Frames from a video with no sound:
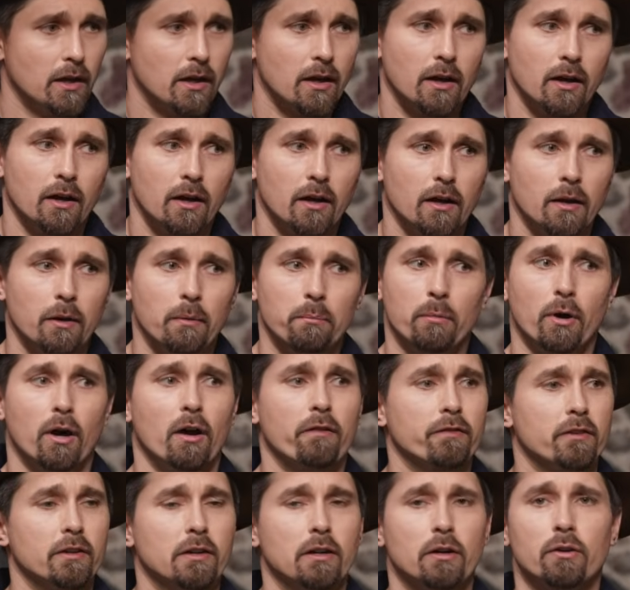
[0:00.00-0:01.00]

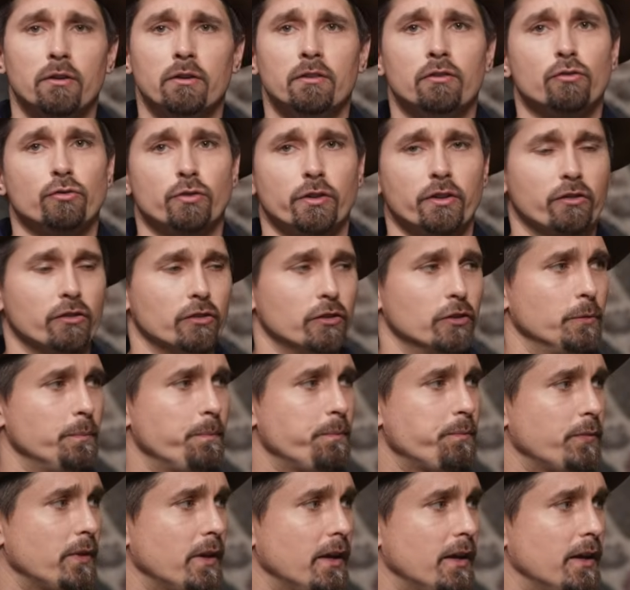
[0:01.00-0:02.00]
Often out in drizzle,
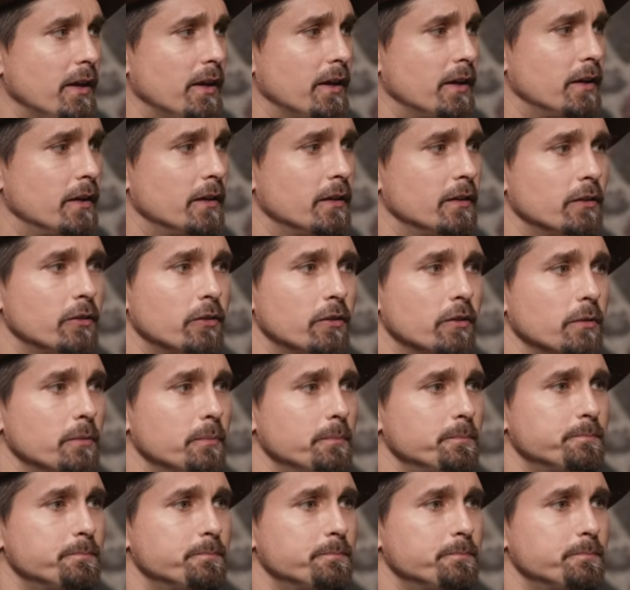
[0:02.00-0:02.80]
and